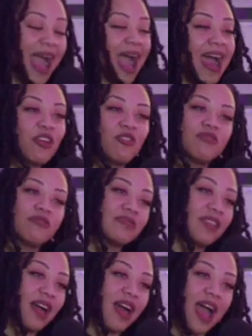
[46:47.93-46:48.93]
I
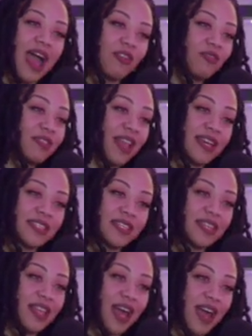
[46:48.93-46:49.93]
don't like
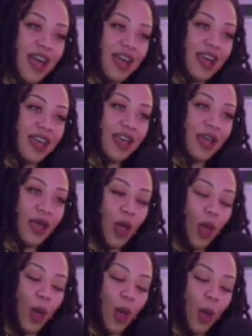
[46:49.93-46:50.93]
to lie,
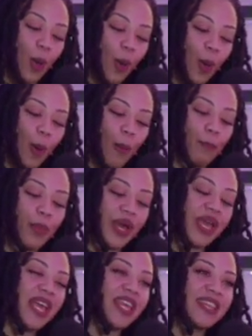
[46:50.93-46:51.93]

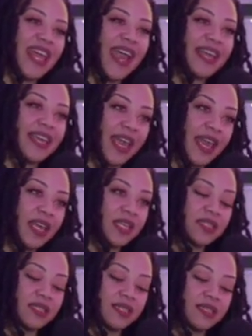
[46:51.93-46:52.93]
but in that
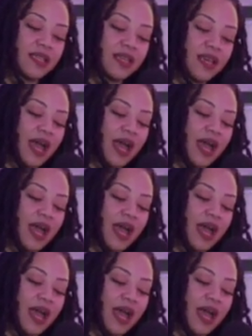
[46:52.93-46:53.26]
case, I